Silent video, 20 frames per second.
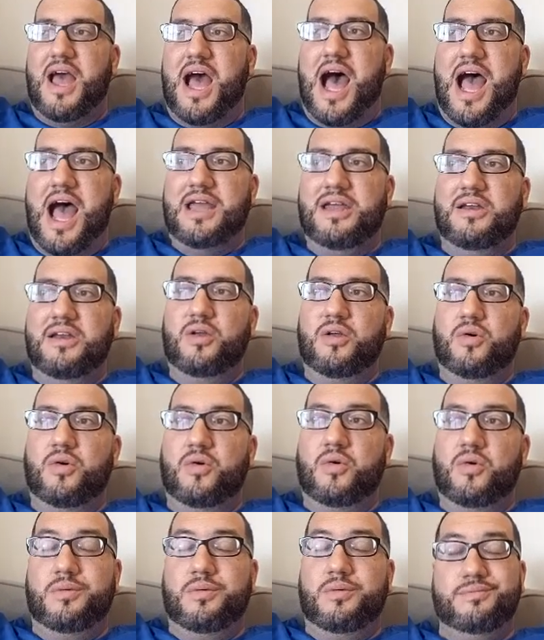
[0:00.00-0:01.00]
I
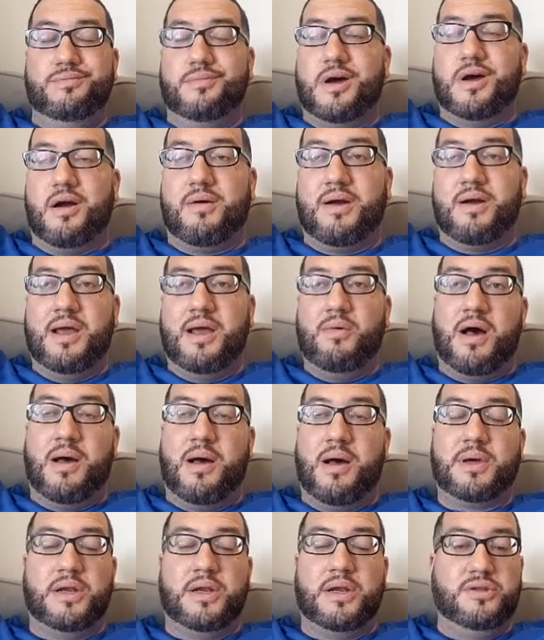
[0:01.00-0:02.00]
knew, all right, well,
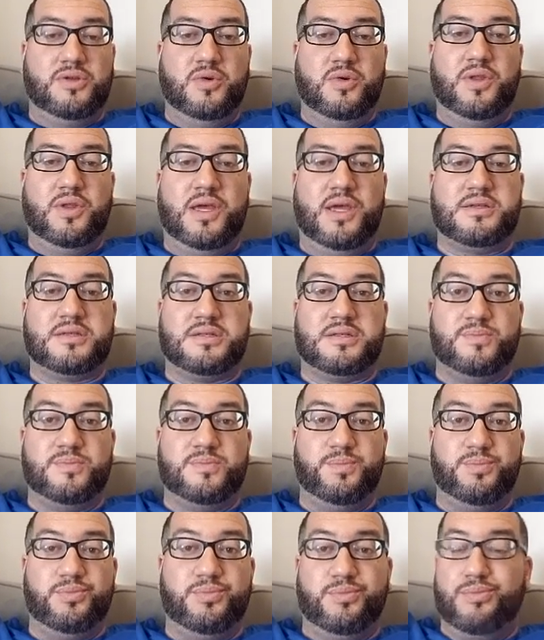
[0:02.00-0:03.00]
I'm going to do this.
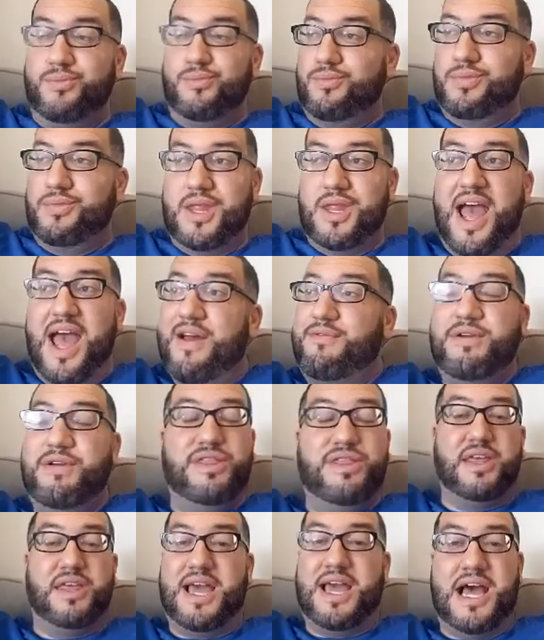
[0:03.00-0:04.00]

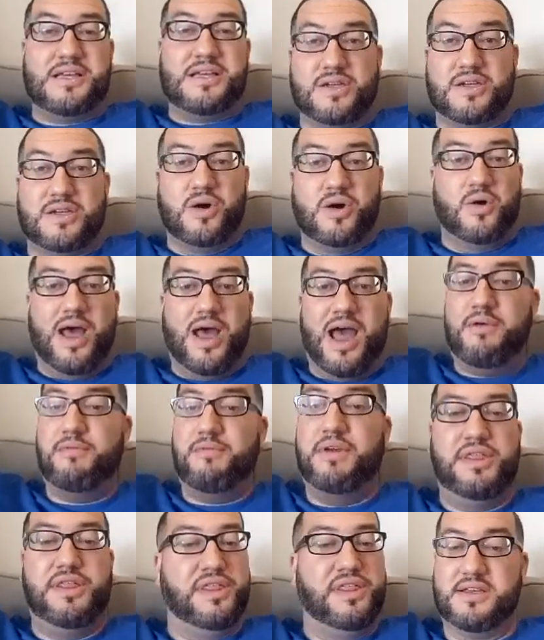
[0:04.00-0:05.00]
Everything has to go.
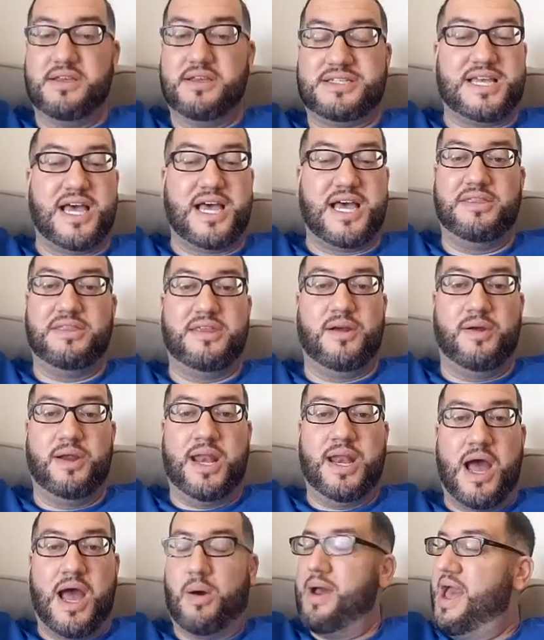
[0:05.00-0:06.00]
Everything is secondary
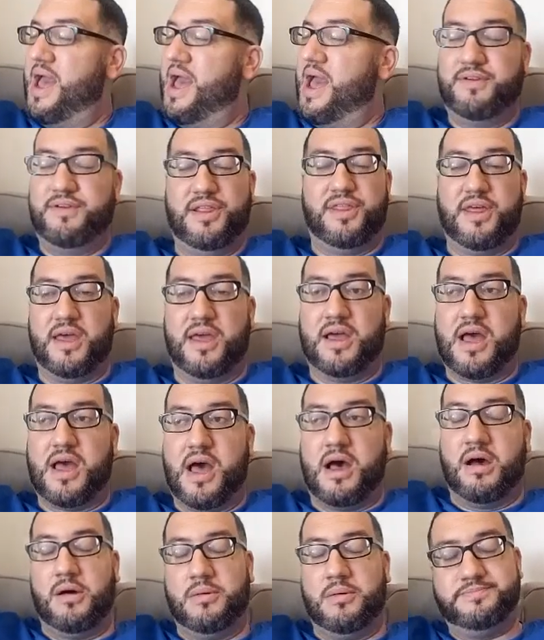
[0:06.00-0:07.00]
now. Everything.
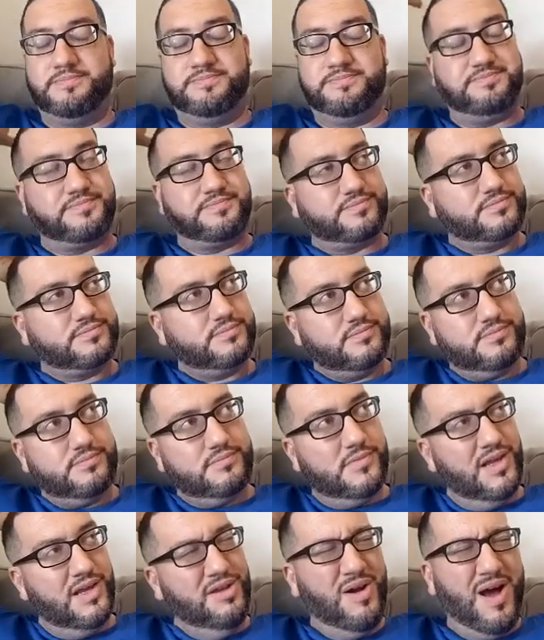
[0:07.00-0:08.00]
I
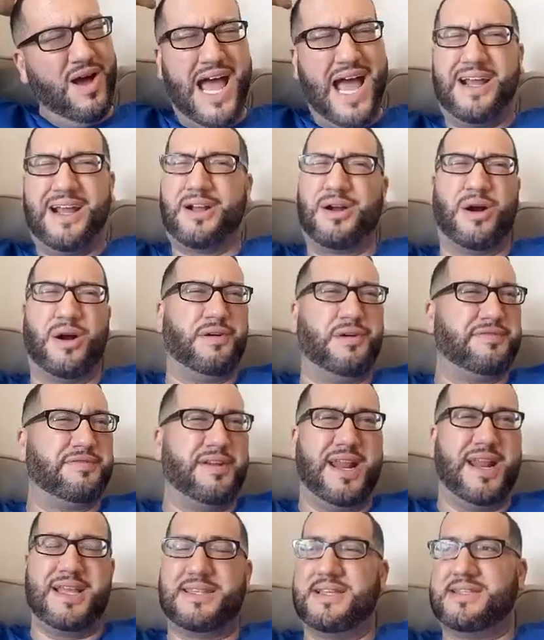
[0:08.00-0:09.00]
had a
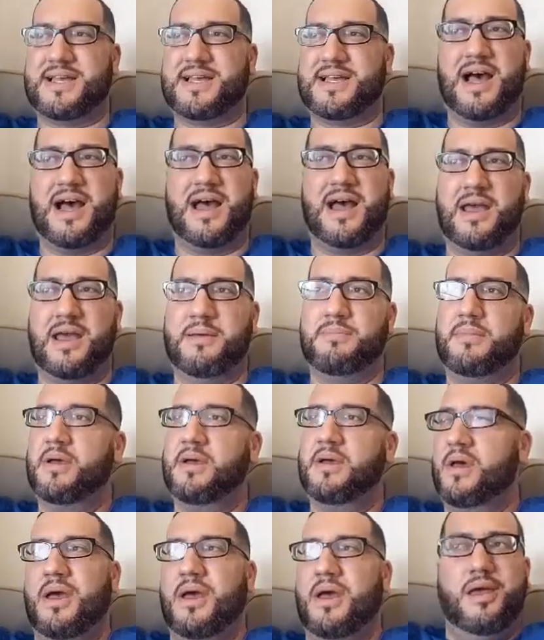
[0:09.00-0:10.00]
girlfriend at the time.
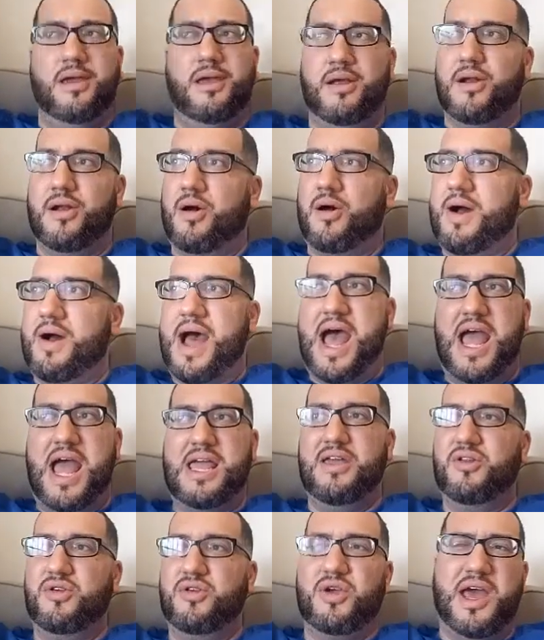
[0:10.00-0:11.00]
You
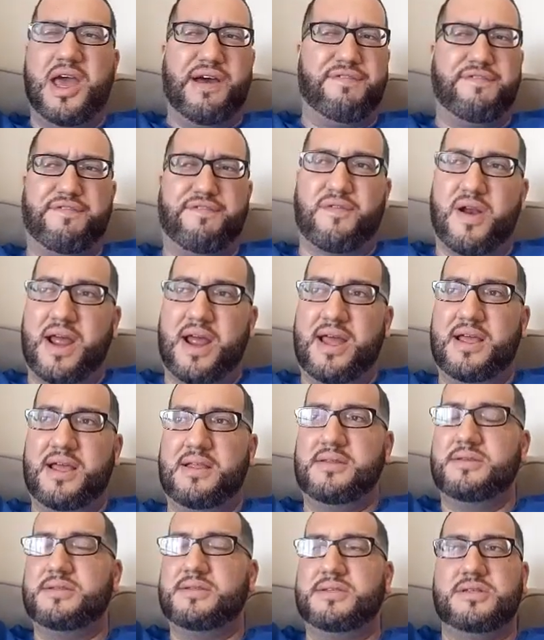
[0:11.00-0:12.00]
have
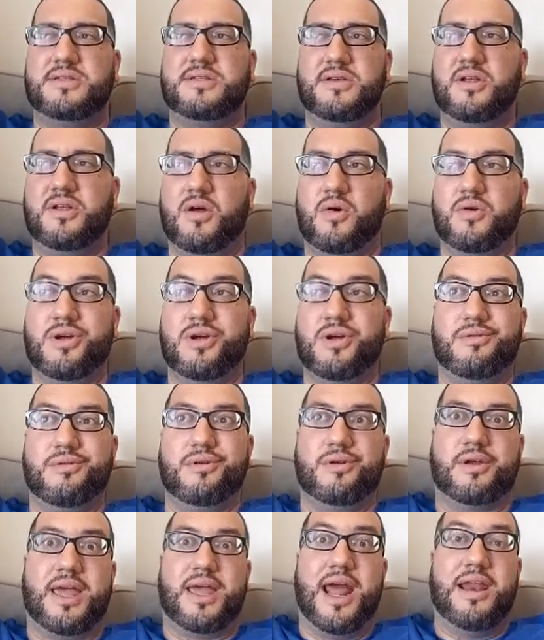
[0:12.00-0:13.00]
friends.
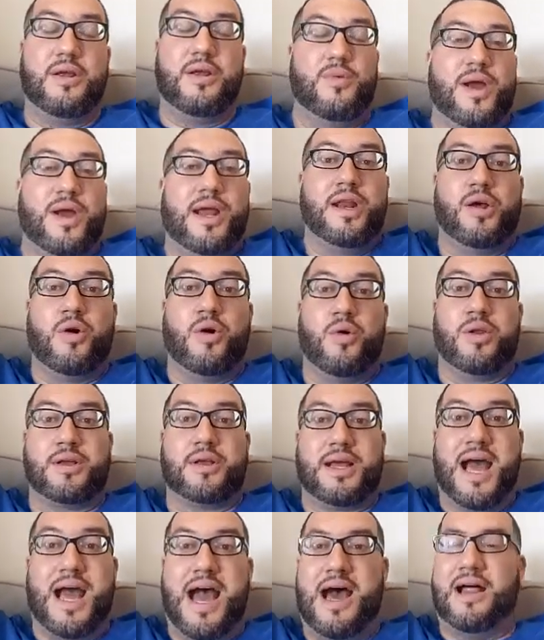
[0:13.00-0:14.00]
You're getting ready to go to
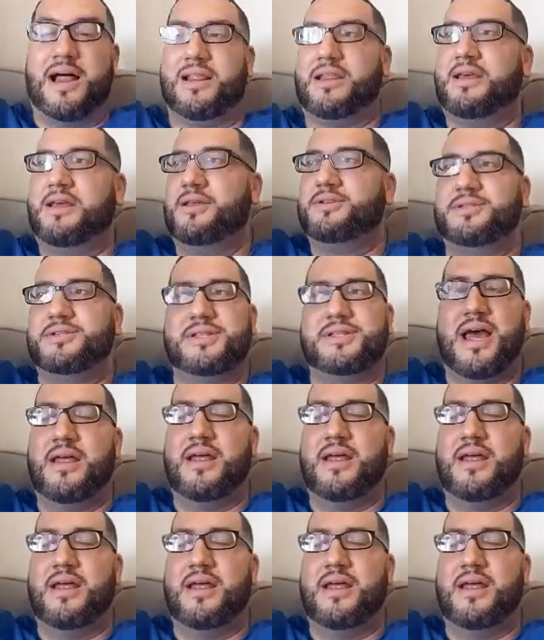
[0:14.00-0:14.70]
college.